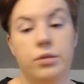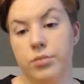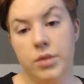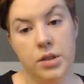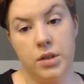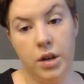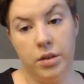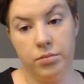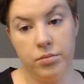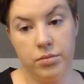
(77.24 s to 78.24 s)
it's not
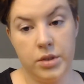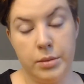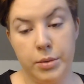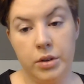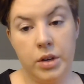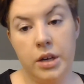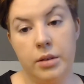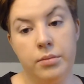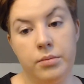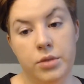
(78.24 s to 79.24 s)
super unique.
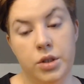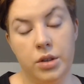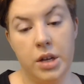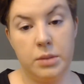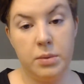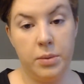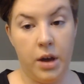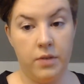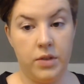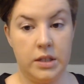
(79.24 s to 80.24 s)
I'm sure lots of people
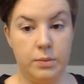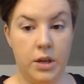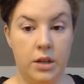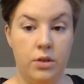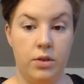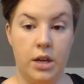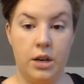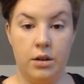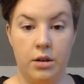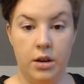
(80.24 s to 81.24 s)
have this, but you
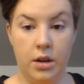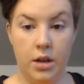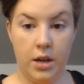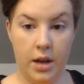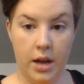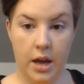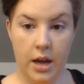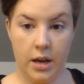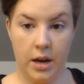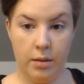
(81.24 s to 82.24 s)
can
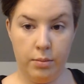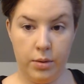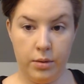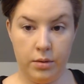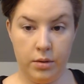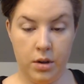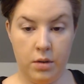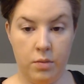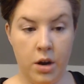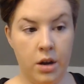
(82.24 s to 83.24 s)
hang it up on a
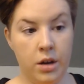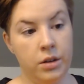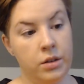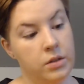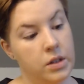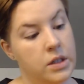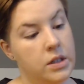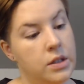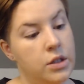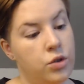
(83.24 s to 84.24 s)
wall.
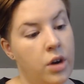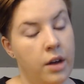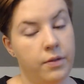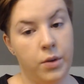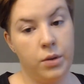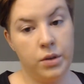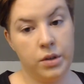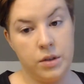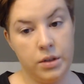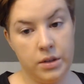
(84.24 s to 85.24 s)
It's a
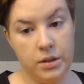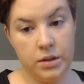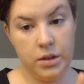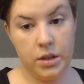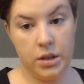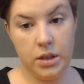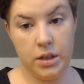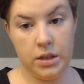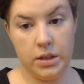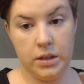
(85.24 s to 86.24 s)
trifold.
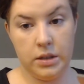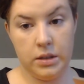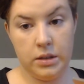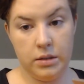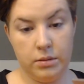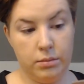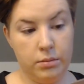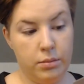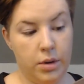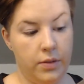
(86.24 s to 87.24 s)
It's
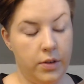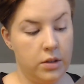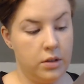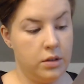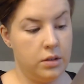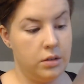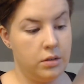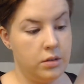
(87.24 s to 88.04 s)
a perfect little